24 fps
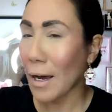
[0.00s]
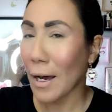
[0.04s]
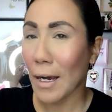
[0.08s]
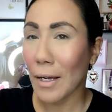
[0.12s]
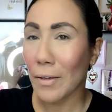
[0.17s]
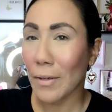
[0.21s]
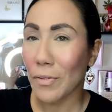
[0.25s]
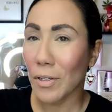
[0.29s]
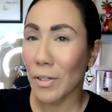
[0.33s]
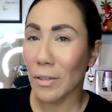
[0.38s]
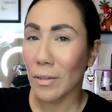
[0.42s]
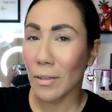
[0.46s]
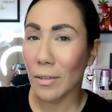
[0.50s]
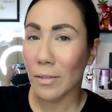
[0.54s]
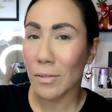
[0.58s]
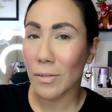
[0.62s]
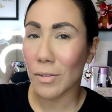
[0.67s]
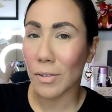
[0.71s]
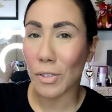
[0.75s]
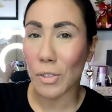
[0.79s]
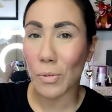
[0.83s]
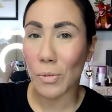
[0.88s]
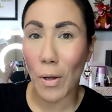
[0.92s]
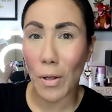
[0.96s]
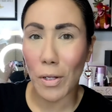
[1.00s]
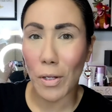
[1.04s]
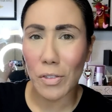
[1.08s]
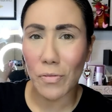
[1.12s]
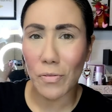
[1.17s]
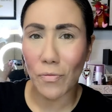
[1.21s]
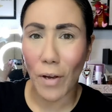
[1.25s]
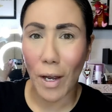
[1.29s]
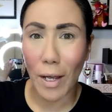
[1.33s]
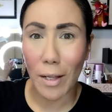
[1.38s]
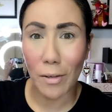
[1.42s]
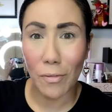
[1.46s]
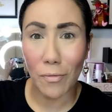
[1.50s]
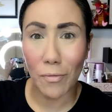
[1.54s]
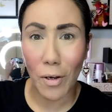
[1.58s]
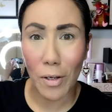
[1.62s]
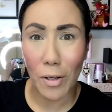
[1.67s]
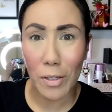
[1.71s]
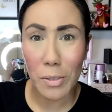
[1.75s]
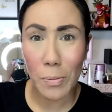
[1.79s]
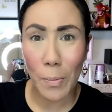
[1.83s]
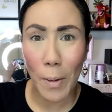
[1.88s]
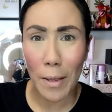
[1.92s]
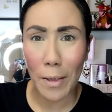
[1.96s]
I think this is the smallest Violet
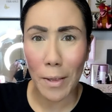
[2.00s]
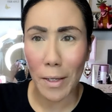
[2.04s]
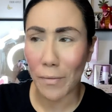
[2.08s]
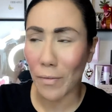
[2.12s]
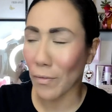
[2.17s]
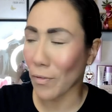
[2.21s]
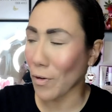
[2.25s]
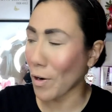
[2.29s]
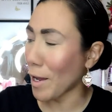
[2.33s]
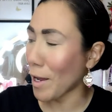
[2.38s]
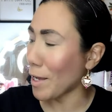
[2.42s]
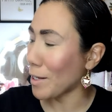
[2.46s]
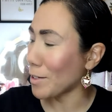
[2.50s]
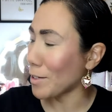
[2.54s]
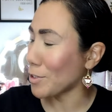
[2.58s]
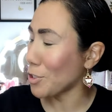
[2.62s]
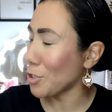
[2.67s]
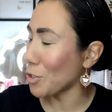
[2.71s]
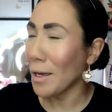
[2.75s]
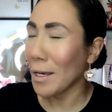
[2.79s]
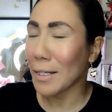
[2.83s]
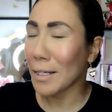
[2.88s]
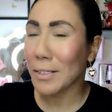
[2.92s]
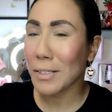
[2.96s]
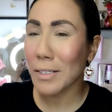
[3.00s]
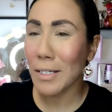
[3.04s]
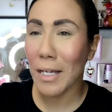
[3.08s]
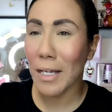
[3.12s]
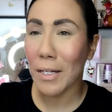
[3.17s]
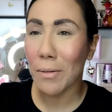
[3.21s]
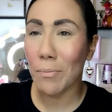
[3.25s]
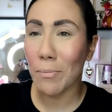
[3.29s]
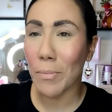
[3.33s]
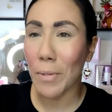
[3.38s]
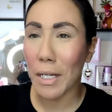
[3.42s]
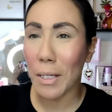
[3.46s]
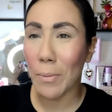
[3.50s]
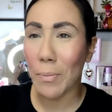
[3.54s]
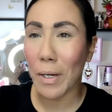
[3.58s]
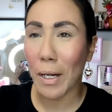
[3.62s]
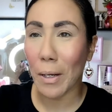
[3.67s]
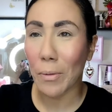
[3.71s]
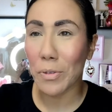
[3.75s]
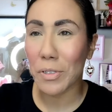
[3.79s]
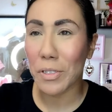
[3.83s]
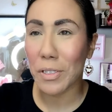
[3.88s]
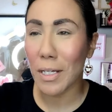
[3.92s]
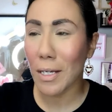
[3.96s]
Voss palette I've ever had too. It said mini, but I
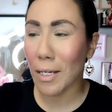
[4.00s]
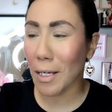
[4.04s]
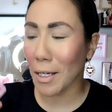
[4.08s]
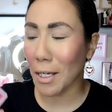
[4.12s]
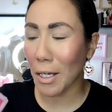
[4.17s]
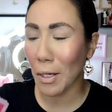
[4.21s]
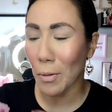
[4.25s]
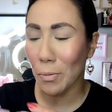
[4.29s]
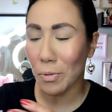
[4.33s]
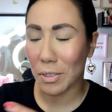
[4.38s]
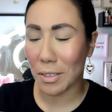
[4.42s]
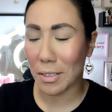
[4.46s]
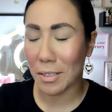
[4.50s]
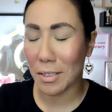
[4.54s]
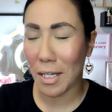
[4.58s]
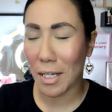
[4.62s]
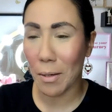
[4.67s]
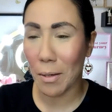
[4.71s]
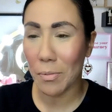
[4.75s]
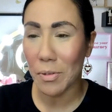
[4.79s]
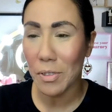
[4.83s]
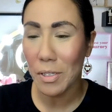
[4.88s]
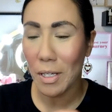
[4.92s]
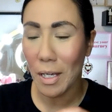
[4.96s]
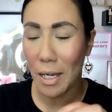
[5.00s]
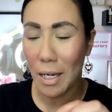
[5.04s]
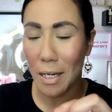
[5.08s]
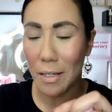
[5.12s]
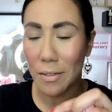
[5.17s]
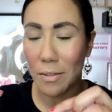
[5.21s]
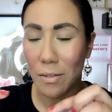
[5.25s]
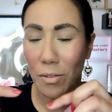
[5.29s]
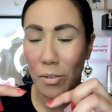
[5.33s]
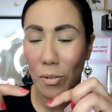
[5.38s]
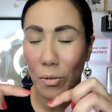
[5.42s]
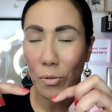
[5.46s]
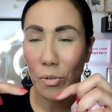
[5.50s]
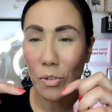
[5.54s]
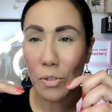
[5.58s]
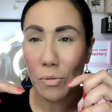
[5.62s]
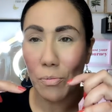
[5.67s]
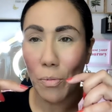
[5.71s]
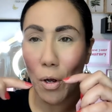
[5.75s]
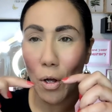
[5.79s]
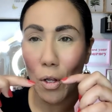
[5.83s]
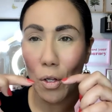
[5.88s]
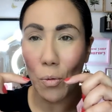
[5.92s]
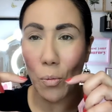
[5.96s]
was thinking it was the same size as those
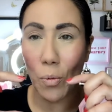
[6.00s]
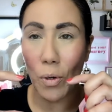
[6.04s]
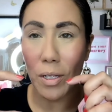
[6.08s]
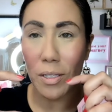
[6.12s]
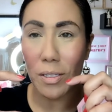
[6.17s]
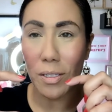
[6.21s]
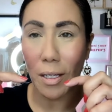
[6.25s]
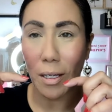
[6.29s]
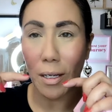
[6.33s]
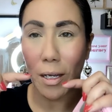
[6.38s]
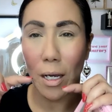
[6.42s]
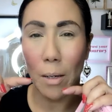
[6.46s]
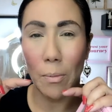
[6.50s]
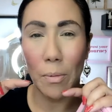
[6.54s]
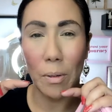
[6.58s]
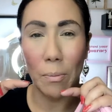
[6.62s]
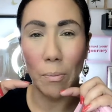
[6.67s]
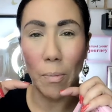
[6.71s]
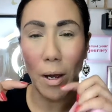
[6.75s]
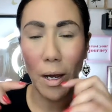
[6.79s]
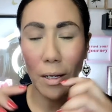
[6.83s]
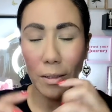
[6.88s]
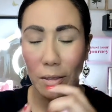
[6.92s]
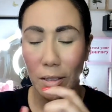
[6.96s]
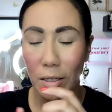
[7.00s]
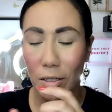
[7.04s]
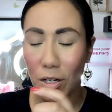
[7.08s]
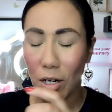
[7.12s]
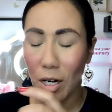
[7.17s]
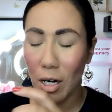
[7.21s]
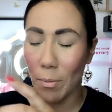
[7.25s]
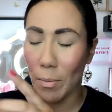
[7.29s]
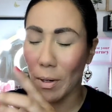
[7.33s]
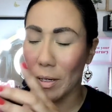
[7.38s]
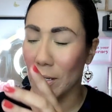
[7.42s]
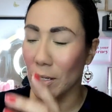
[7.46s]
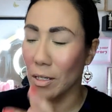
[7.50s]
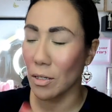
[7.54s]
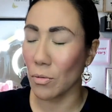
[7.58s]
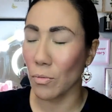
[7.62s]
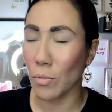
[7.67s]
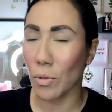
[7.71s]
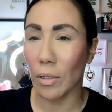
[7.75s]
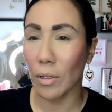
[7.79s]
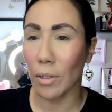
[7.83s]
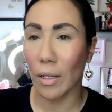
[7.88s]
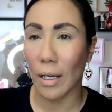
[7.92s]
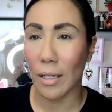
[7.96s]
smaller ones that come in BoxyCharm. I didn't
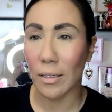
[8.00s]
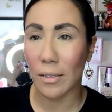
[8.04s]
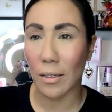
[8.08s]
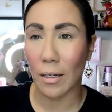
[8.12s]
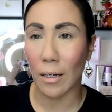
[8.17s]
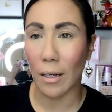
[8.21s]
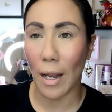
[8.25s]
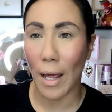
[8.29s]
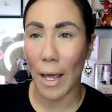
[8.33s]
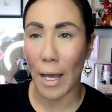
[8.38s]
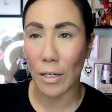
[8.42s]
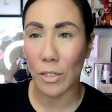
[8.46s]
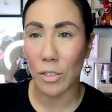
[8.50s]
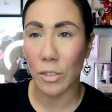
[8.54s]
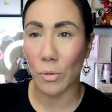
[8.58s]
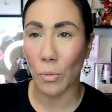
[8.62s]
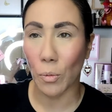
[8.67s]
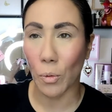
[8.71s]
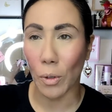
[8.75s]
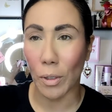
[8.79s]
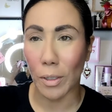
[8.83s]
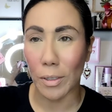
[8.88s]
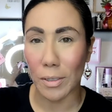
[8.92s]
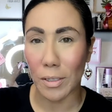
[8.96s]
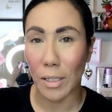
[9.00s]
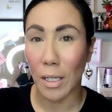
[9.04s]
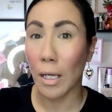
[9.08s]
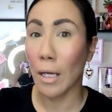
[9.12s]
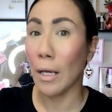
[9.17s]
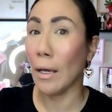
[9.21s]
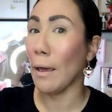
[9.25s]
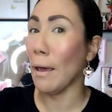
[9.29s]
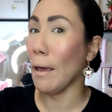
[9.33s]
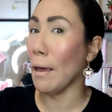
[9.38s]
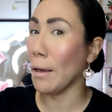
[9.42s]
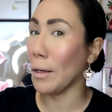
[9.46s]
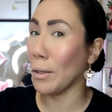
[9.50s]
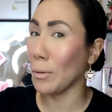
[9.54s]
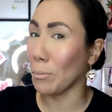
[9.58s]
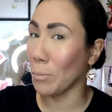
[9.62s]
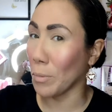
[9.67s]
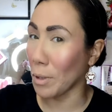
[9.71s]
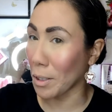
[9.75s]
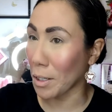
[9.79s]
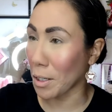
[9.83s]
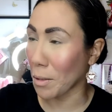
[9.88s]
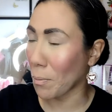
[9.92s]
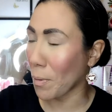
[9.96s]
realize that it actually was a
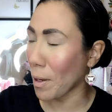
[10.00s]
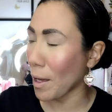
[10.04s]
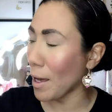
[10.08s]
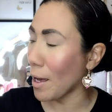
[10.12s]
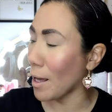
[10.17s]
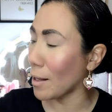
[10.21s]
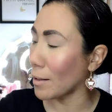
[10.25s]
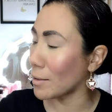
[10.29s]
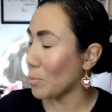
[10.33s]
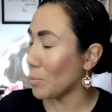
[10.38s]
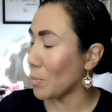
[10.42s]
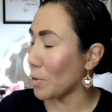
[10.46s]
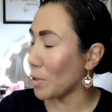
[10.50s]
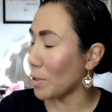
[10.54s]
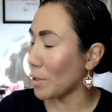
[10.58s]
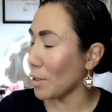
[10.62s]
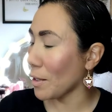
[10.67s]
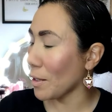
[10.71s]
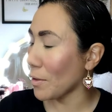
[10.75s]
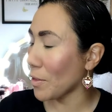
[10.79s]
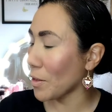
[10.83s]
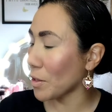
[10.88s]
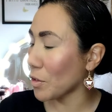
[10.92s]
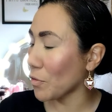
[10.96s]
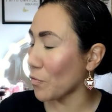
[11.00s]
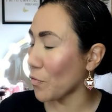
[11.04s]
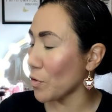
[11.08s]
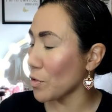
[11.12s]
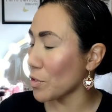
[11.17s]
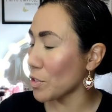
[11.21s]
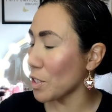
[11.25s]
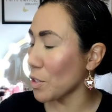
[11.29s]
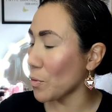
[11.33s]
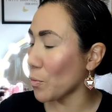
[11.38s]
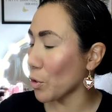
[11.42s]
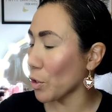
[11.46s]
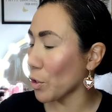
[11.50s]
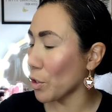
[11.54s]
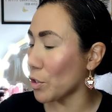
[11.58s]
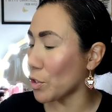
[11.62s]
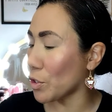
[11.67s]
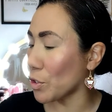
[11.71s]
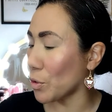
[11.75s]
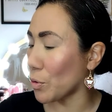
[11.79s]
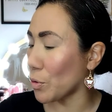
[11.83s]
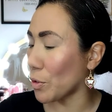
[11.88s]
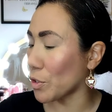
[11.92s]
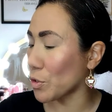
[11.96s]
mini palette. And I think the first thing we're going to do
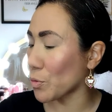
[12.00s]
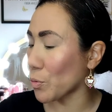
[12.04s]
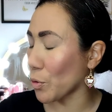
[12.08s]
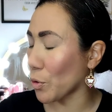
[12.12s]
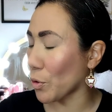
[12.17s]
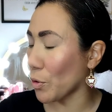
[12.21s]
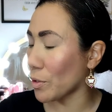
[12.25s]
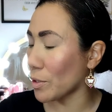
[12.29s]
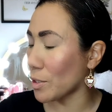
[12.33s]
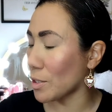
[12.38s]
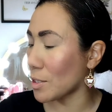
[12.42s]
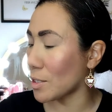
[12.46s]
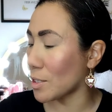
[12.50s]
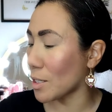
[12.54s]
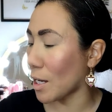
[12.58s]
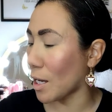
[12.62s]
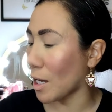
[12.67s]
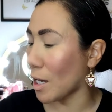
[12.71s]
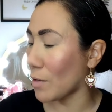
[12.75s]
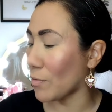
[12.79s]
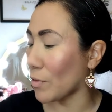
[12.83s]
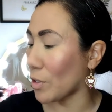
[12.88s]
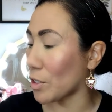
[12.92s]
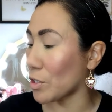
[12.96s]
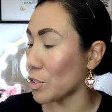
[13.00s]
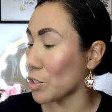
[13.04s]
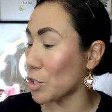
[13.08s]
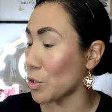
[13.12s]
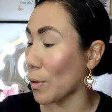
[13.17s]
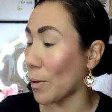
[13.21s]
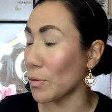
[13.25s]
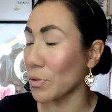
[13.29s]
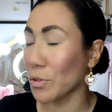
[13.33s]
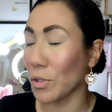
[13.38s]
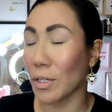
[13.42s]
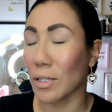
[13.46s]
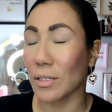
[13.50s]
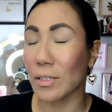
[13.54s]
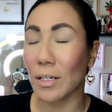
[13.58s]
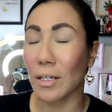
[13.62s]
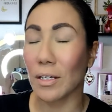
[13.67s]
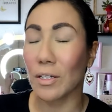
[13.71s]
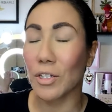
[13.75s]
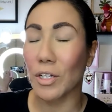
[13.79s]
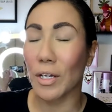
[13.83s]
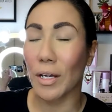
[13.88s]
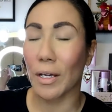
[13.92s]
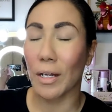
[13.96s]
is we're going to dive into, I was going to say
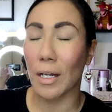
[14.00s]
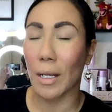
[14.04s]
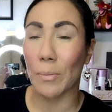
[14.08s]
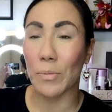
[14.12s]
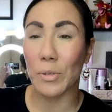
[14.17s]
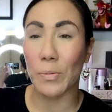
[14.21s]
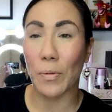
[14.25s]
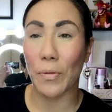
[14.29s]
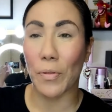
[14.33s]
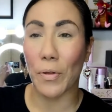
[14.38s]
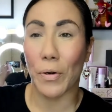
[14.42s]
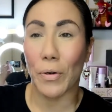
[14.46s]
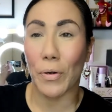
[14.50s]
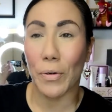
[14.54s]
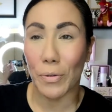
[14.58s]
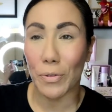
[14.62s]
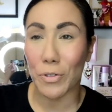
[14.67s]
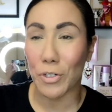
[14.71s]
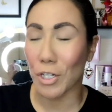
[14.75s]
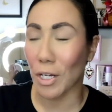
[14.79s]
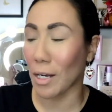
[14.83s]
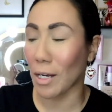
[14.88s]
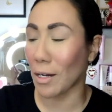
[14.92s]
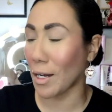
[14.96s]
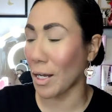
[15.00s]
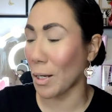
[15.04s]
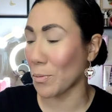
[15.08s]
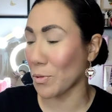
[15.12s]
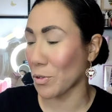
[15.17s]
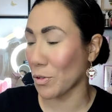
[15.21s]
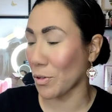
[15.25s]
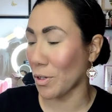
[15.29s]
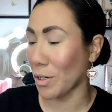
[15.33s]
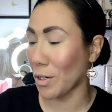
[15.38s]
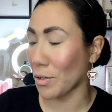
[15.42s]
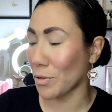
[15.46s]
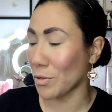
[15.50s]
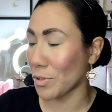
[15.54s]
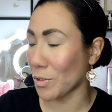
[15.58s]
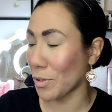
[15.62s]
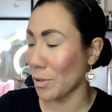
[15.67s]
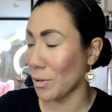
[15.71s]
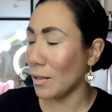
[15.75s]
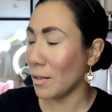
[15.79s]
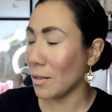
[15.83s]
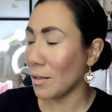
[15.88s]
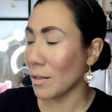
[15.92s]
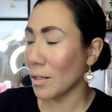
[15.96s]
shade names, but there are no shade names in here. So
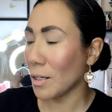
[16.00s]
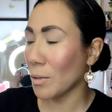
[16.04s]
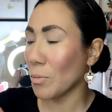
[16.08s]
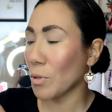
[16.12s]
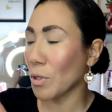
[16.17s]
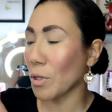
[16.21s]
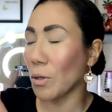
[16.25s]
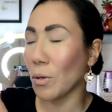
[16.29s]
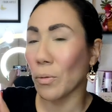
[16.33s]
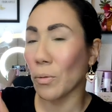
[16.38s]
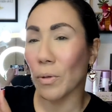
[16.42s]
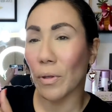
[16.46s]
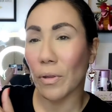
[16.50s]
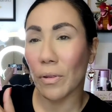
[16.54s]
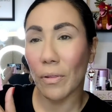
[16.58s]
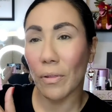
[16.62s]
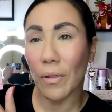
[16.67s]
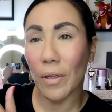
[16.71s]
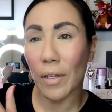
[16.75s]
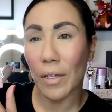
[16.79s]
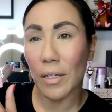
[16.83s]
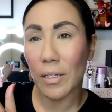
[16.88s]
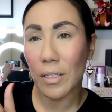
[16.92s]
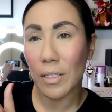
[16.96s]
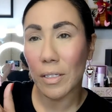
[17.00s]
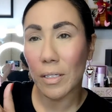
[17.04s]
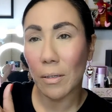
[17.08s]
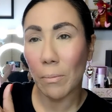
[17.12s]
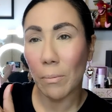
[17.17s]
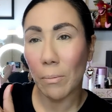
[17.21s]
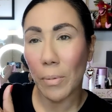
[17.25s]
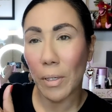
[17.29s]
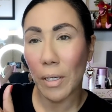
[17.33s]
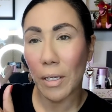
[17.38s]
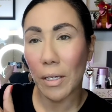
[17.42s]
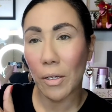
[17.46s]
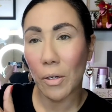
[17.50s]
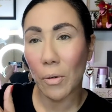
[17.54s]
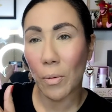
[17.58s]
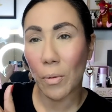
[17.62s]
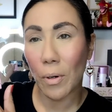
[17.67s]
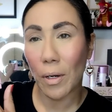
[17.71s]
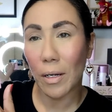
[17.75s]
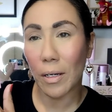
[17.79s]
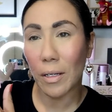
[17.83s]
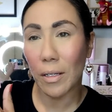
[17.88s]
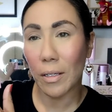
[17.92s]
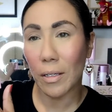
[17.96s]
I'm going to go with this pink right
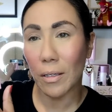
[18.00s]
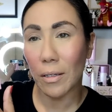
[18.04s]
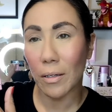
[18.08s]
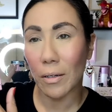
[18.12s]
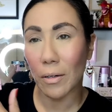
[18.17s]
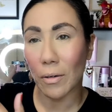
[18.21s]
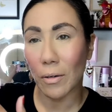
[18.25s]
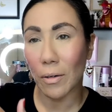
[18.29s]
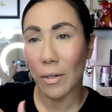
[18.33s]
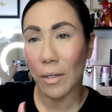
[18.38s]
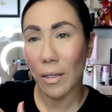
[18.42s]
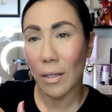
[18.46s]
here.